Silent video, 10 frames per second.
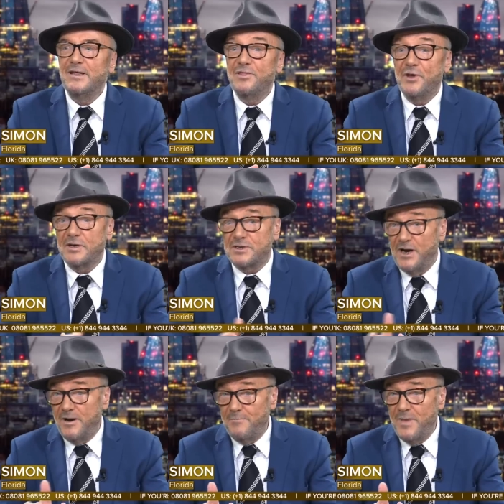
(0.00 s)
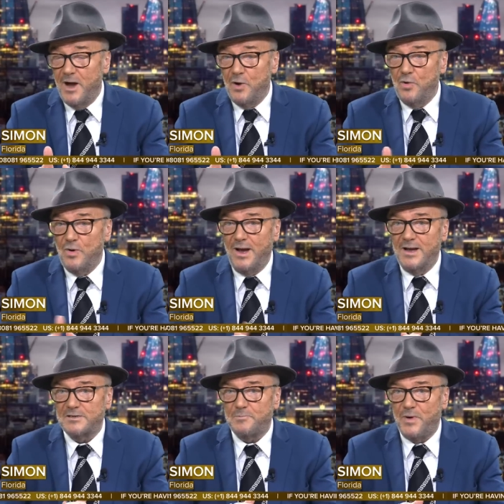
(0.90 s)
third term now
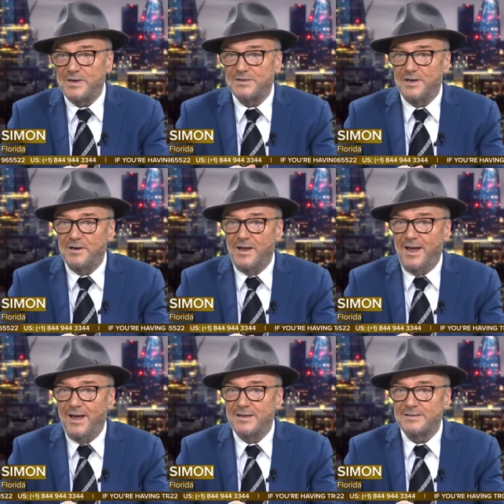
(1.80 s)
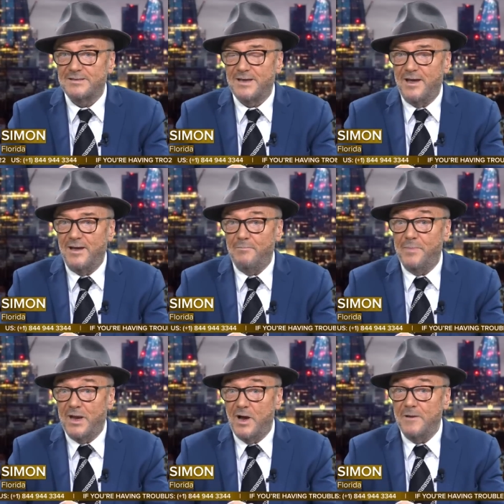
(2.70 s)
as president has
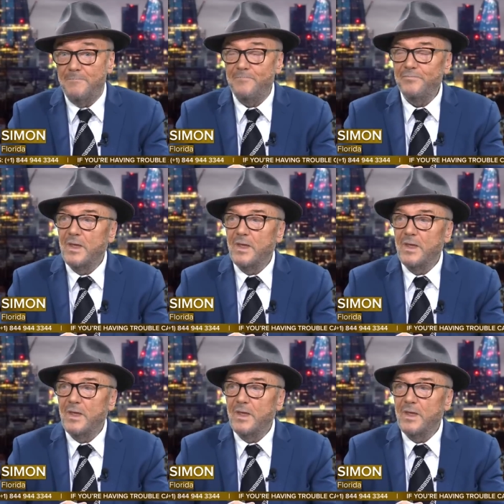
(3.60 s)
begun.